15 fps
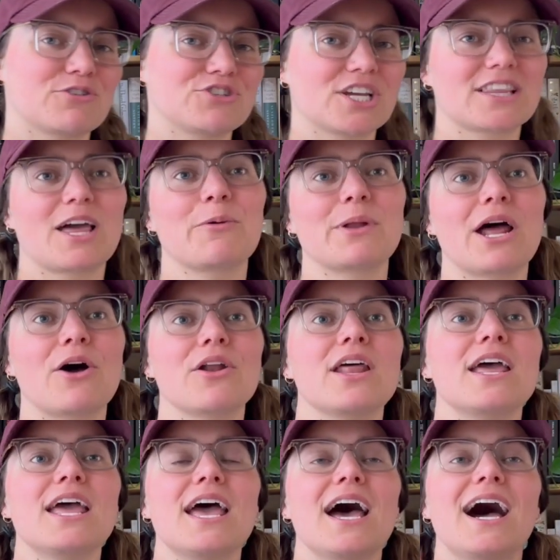Go check that one out.
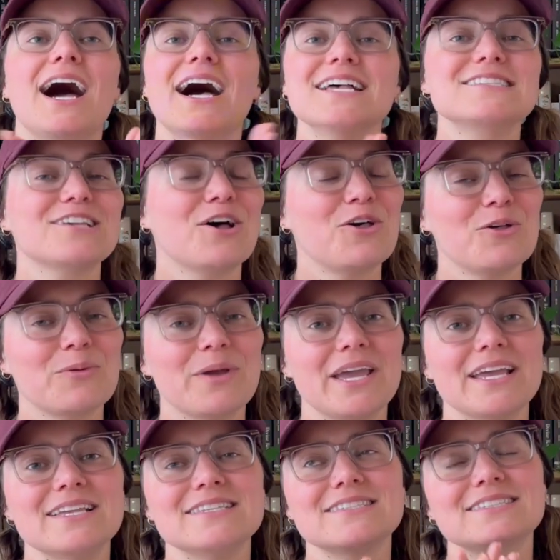As
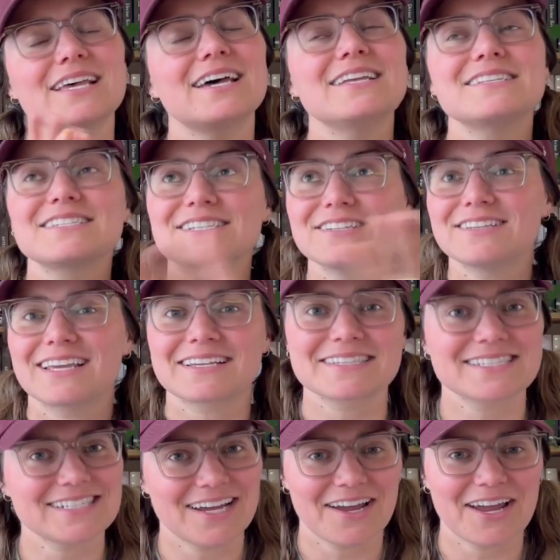always, until
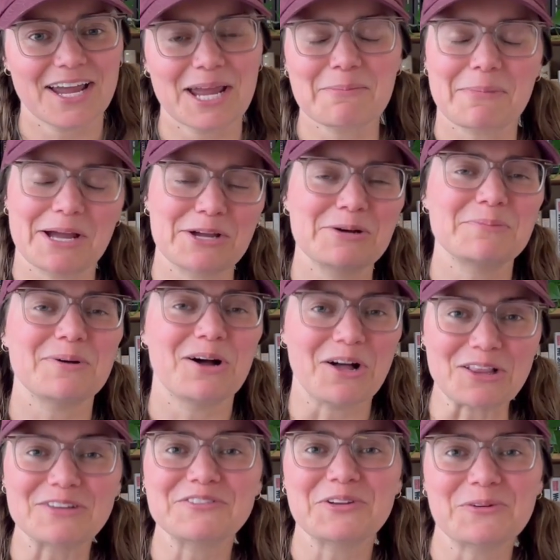next time, I hope
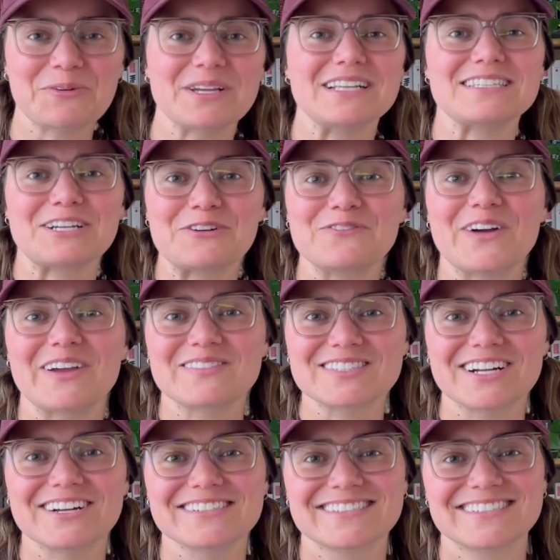all of your reads are 5
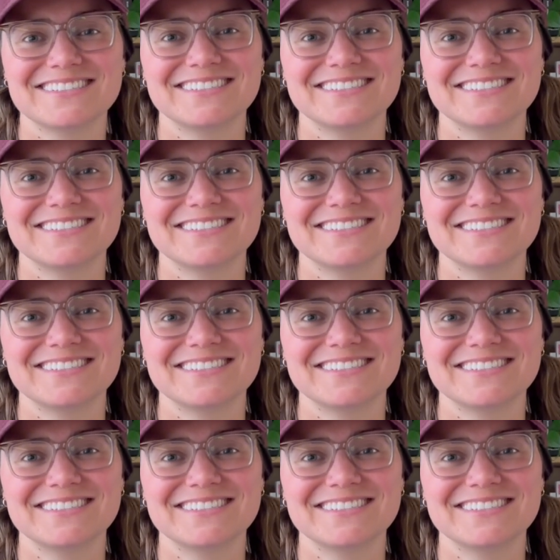stars.